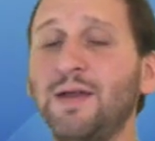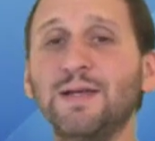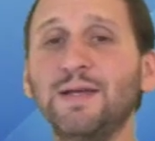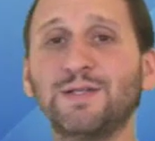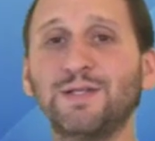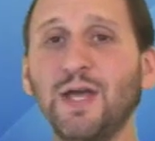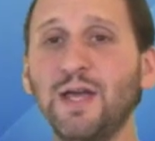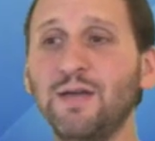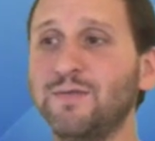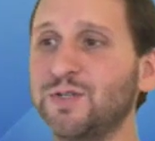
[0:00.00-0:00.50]
do you
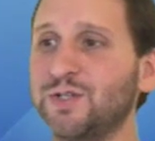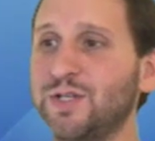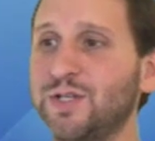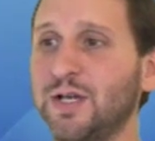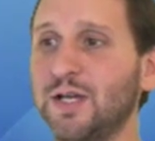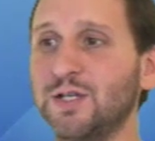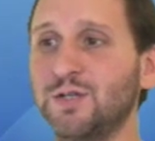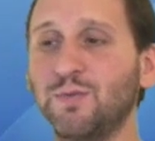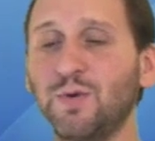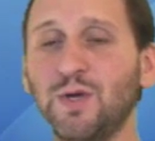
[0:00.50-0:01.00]
save your
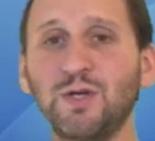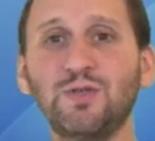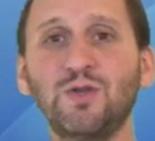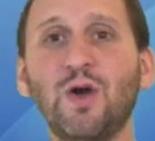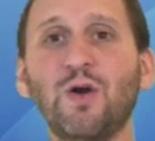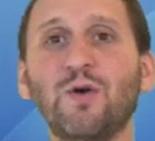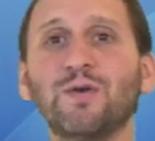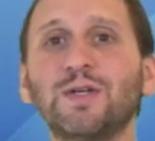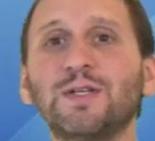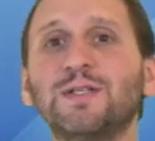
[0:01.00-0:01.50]
stickies? Well, you
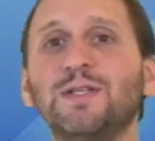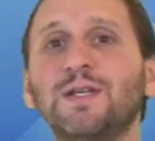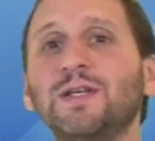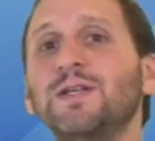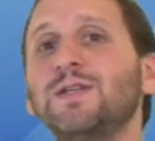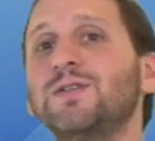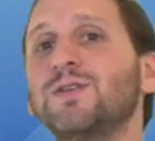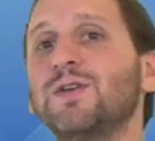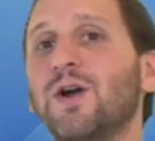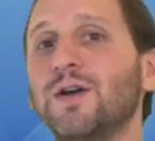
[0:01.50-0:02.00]
don't.
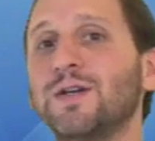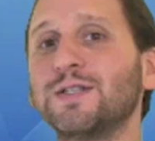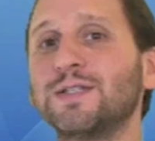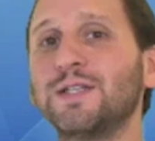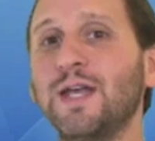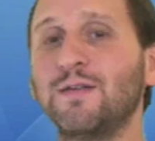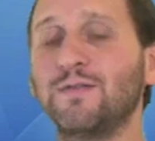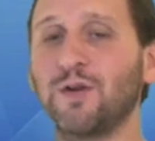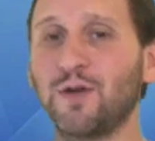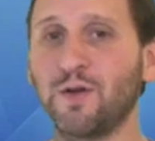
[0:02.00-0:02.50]
Stickies are
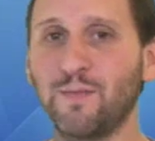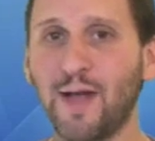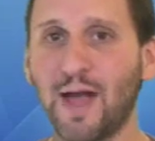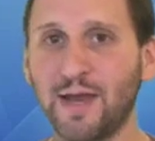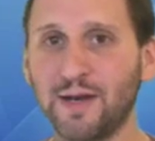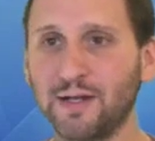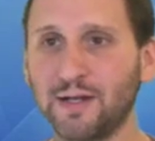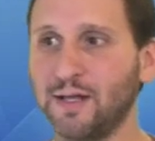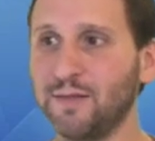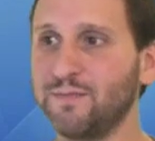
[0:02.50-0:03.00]
saved
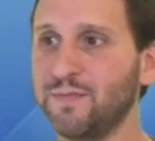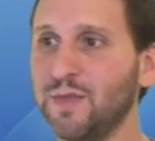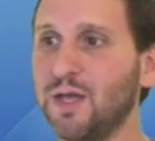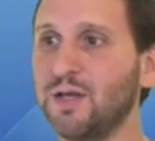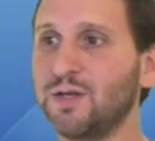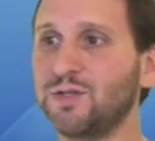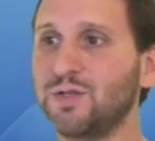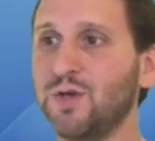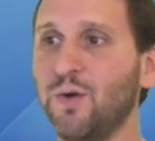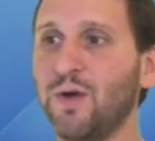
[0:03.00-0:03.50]
automatically.
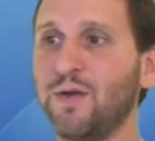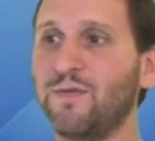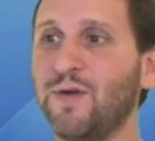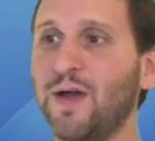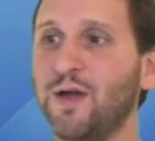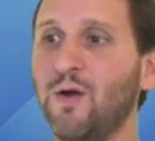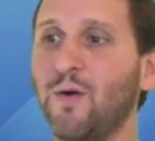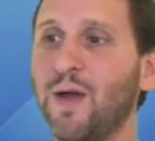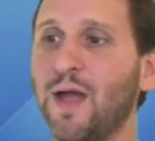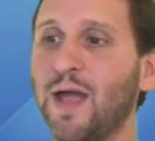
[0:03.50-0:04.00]
So if
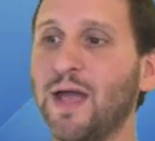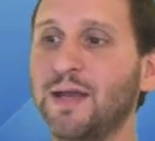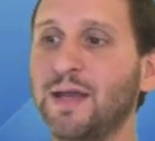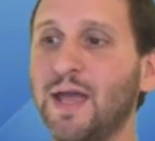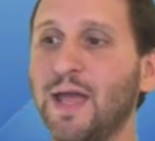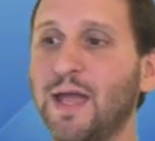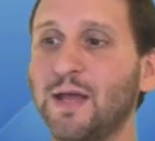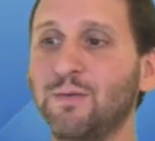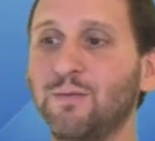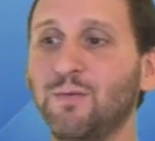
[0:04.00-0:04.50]
I go ahead
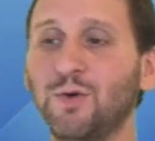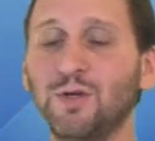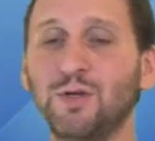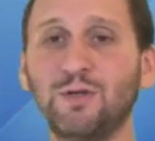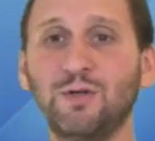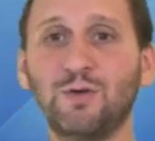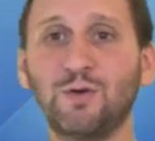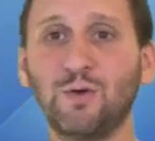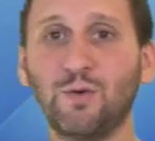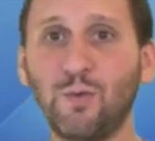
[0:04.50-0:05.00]
and would
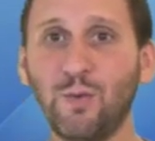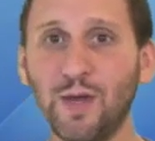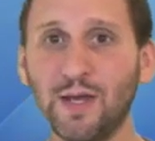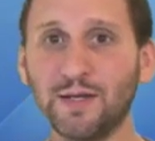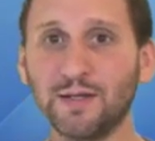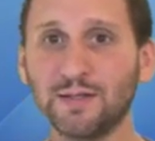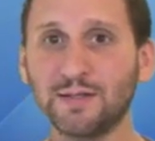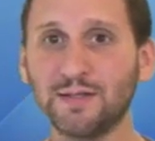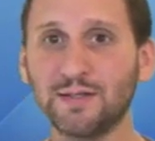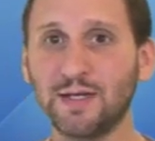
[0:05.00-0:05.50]

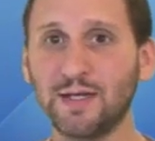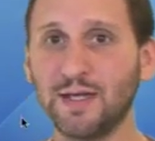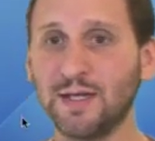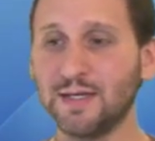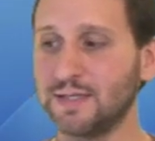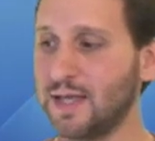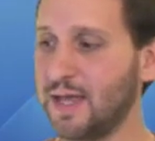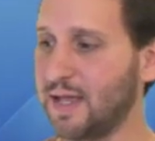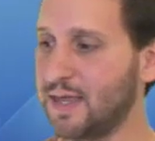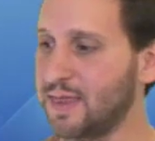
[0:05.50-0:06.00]
quit
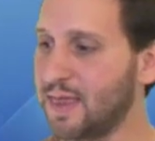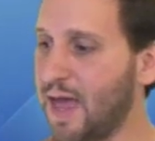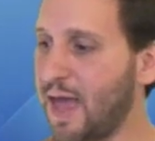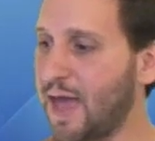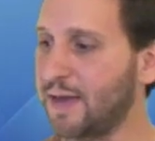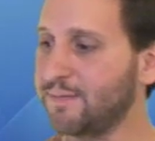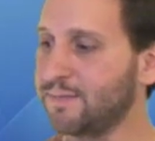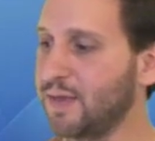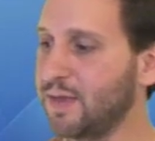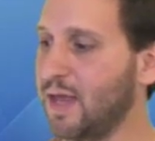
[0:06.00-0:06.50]
stickies like
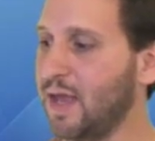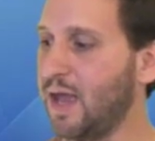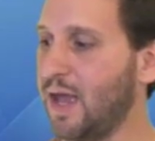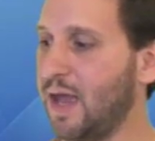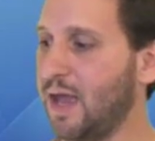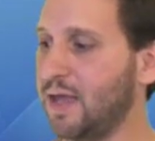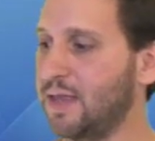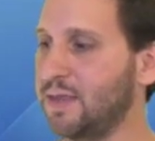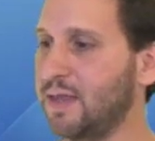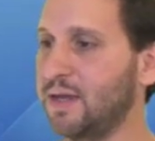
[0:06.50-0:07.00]
that
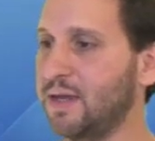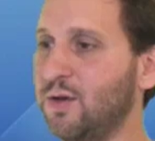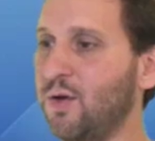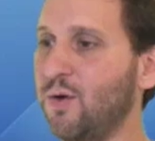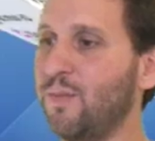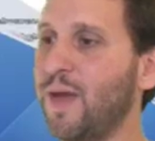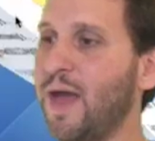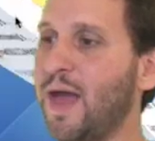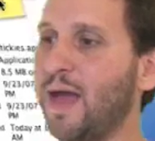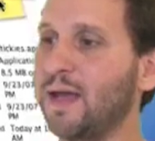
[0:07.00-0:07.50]
and
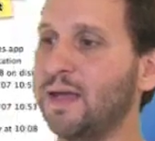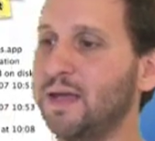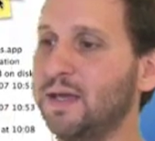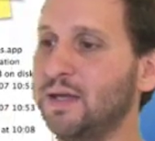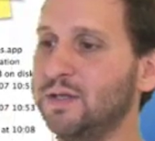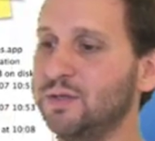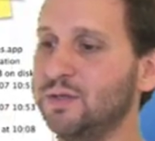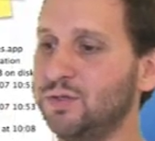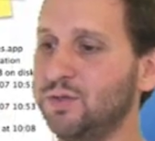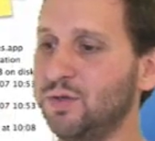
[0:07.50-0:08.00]
go back
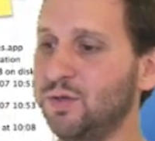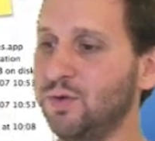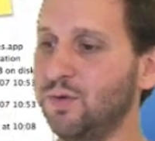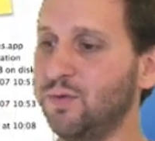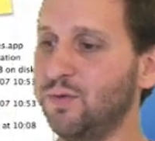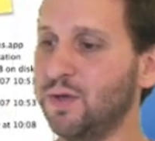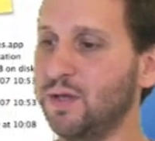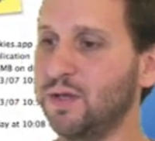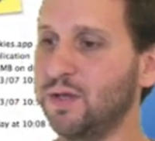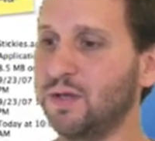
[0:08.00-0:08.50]

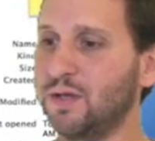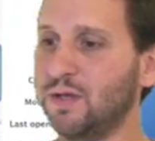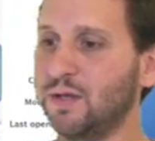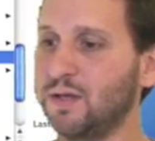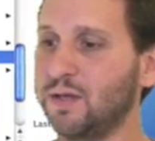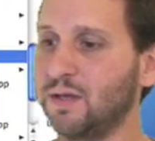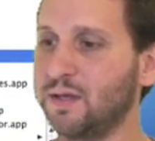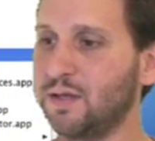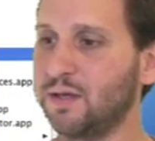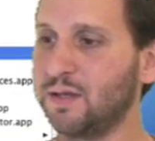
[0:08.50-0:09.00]
into
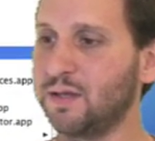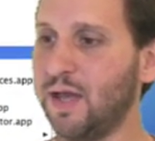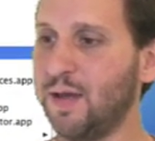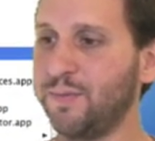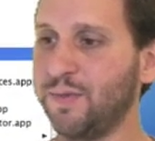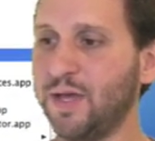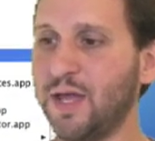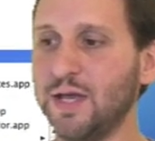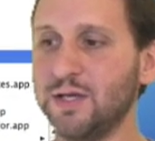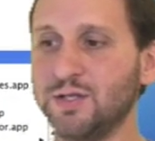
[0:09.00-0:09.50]

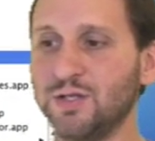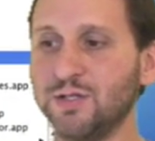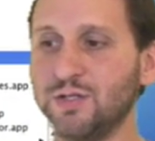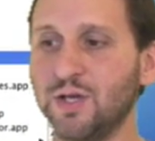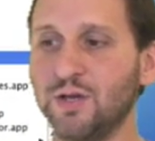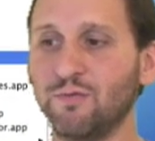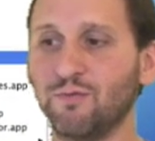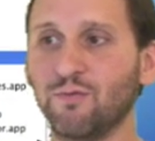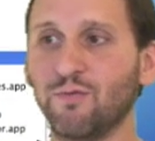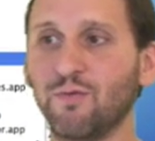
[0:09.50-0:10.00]

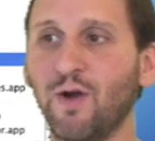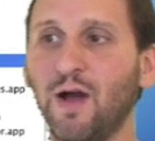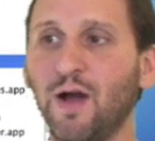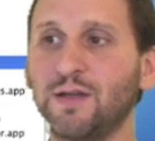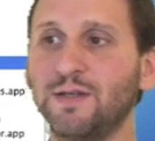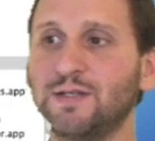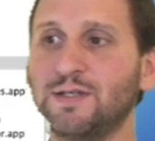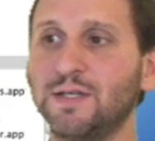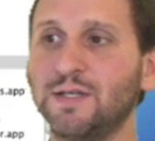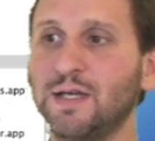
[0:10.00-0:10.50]
applications and
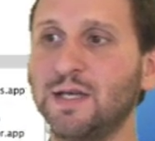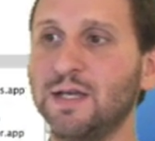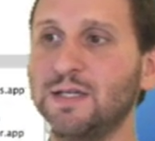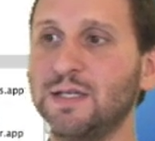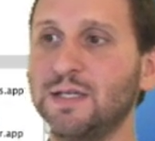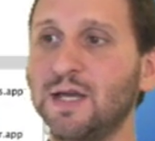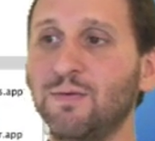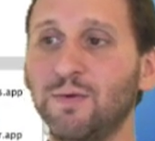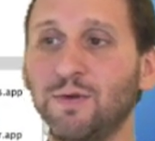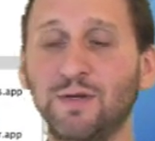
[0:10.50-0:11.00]
run
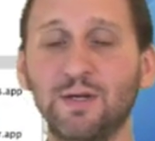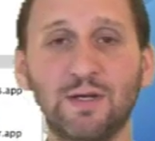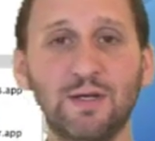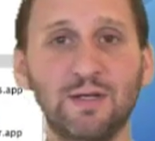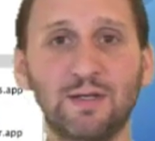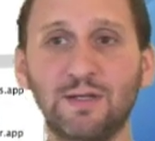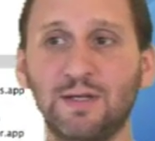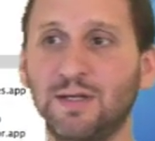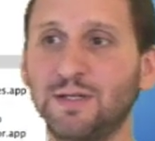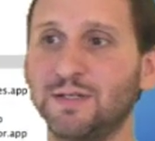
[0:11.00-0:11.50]
stickies, it would
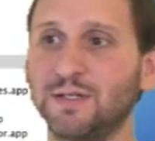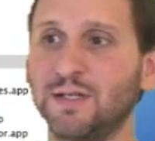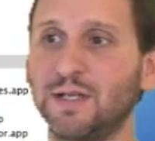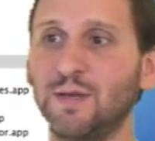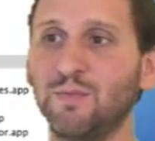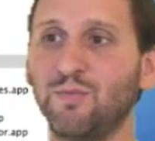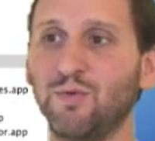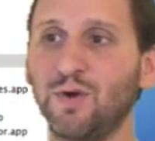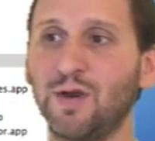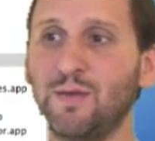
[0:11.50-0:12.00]

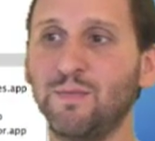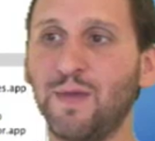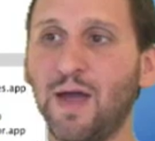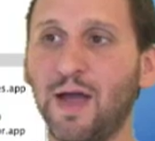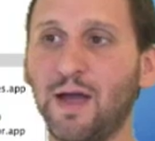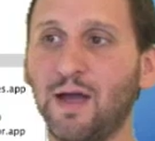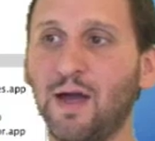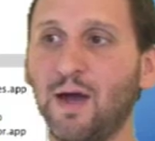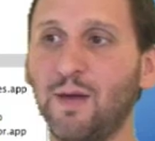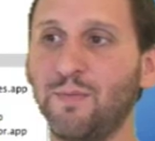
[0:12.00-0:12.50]
instantly bring
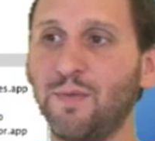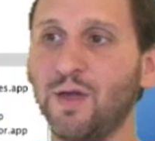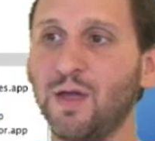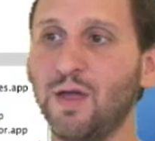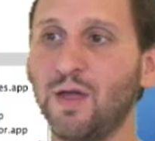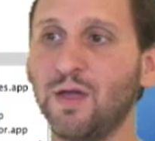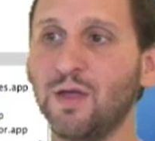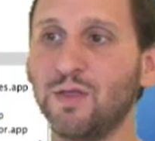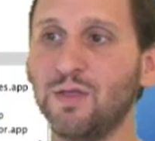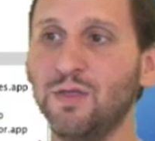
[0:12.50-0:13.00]
back up
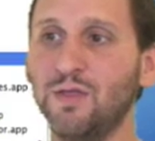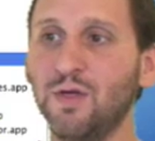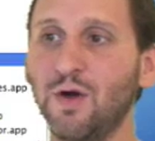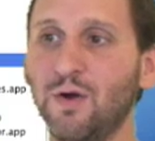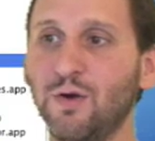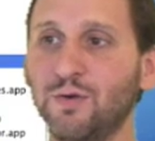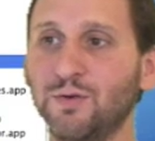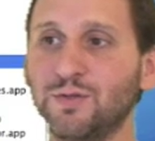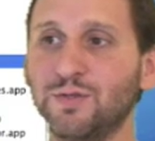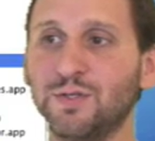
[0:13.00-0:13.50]

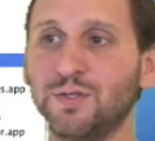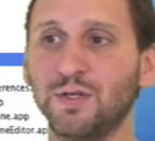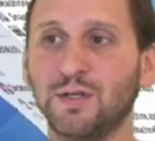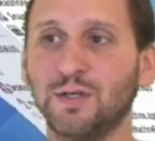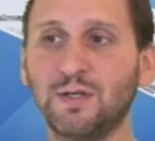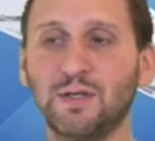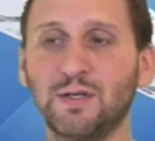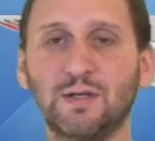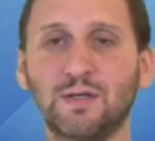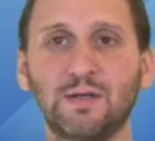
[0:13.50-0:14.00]
those
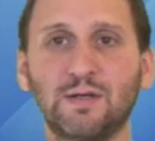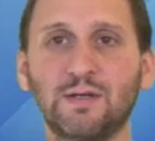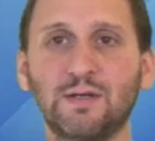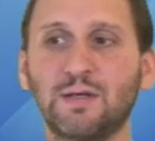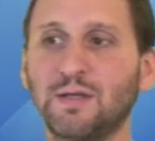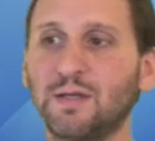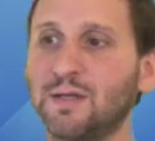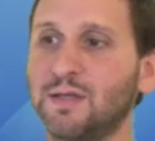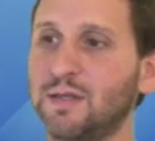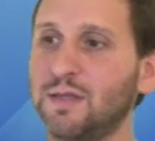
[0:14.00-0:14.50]

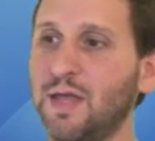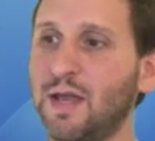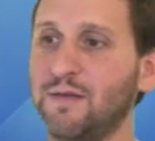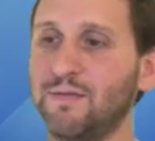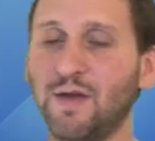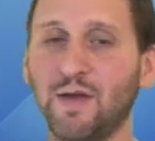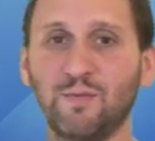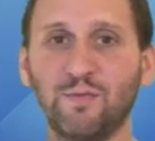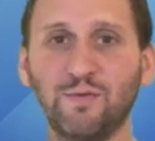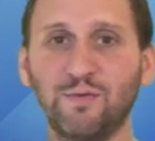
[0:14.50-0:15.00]
that
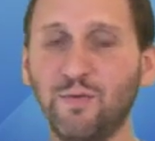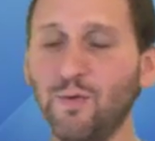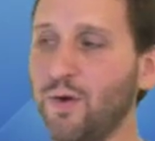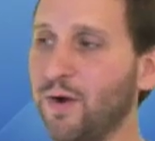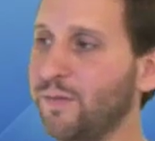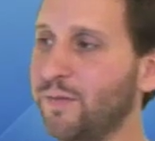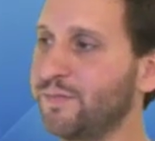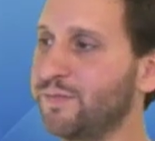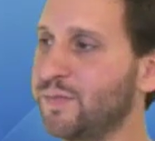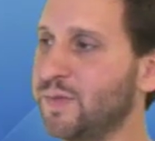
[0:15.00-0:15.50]
I've had
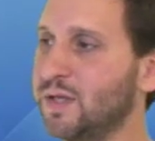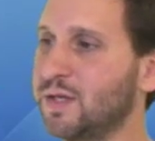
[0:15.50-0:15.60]
before.